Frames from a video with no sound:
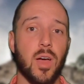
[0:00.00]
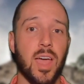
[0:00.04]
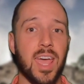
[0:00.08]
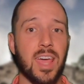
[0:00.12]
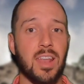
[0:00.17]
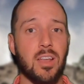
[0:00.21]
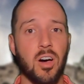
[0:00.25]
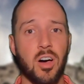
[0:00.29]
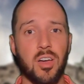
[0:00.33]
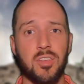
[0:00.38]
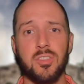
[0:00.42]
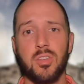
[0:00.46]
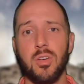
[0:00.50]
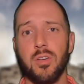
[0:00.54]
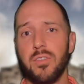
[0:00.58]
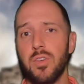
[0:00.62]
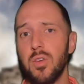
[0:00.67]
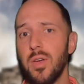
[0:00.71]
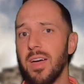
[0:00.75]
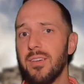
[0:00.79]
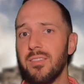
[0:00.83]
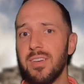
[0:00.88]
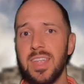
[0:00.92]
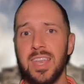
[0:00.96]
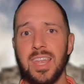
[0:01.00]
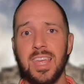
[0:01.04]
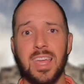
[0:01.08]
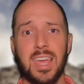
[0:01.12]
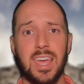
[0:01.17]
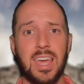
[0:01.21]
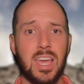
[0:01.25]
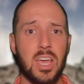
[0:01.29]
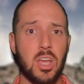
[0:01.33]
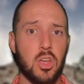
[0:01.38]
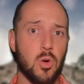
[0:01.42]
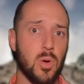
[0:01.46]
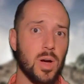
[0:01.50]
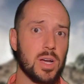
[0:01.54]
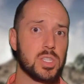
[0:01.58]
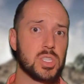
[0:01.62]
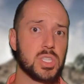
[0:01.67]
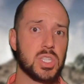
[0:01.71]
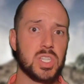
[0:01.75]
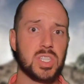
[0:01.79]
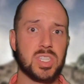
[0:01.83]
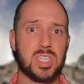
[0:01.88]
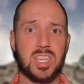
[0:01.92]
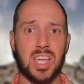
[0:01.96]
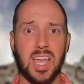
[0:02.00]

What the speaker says: And also, if you have any questions,